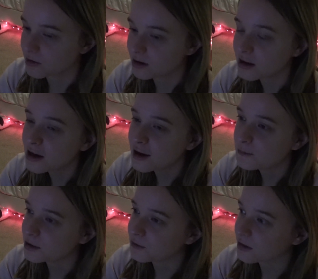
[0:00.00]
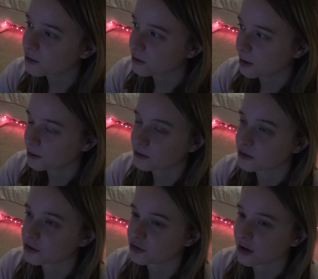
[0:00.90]
of it. But I feel like her character
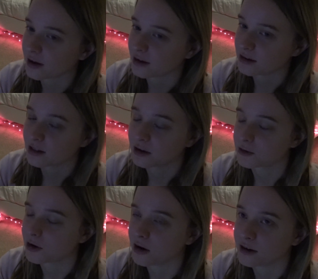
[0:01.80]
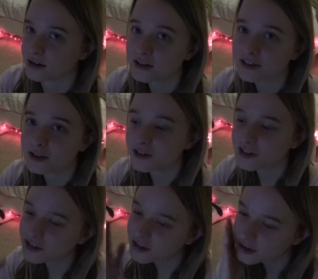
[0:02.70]
does shine later on in the
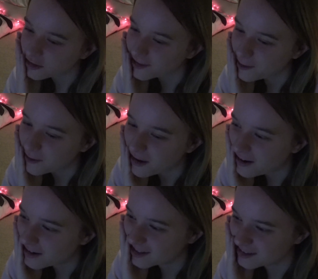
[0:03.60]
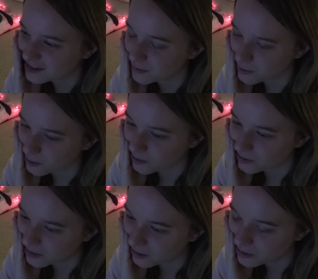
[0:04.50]
series, so that's
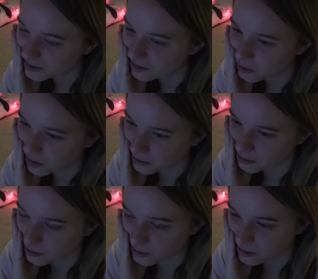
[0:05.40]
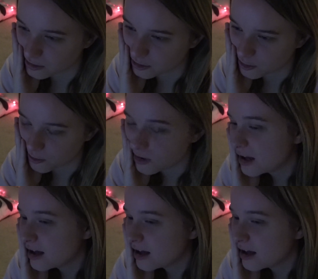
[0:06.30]
difficult. And all these other characters are really good, too.